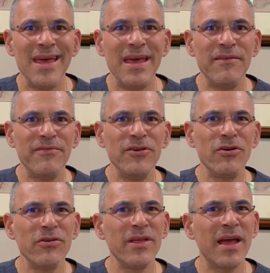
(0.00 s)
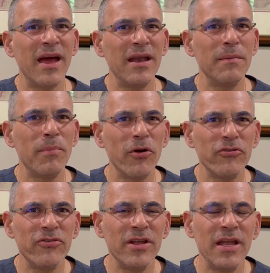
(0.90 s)
if you're the kind of
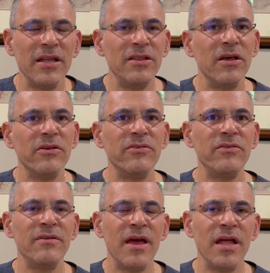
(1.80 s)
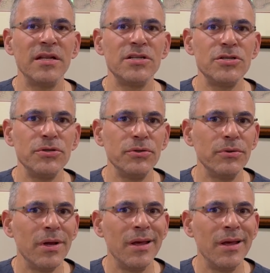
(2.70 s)
person that does tend to